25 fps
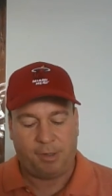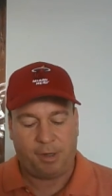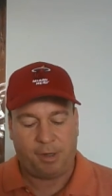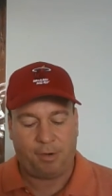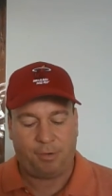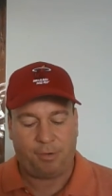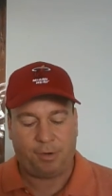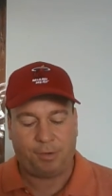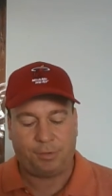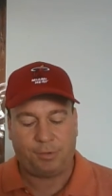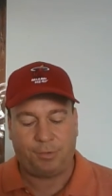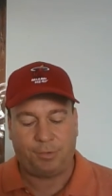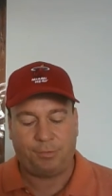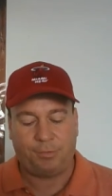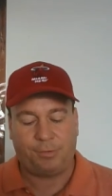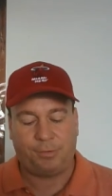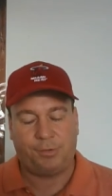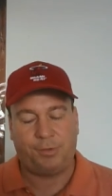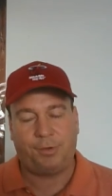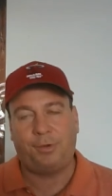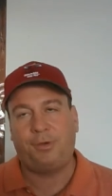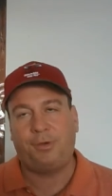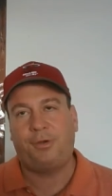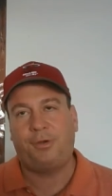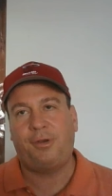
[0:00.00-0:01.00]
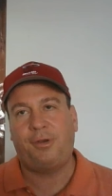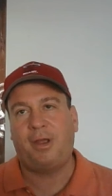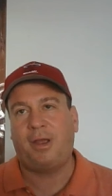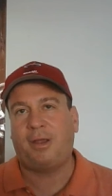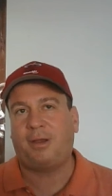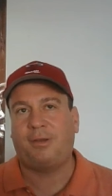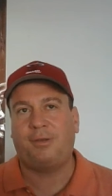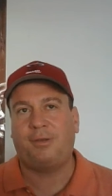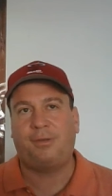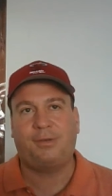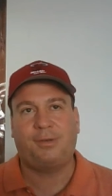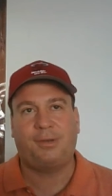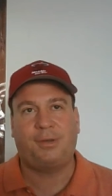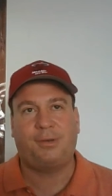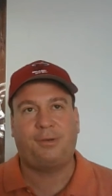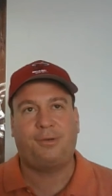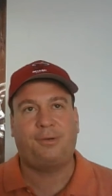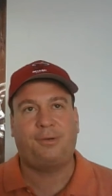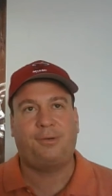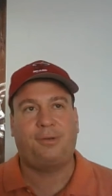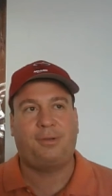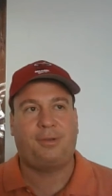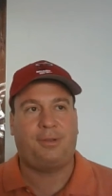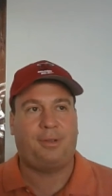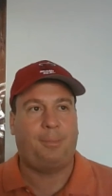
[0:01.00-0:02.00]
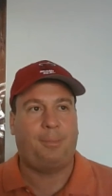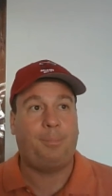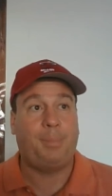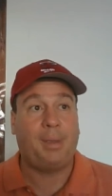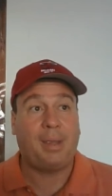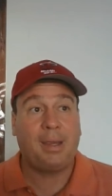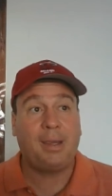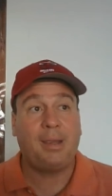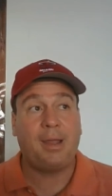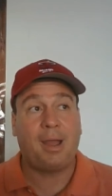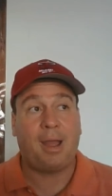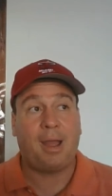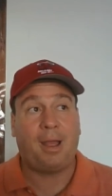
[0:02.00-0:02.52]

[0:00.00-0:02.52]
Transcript: Derrick Jones Jr., not considered a big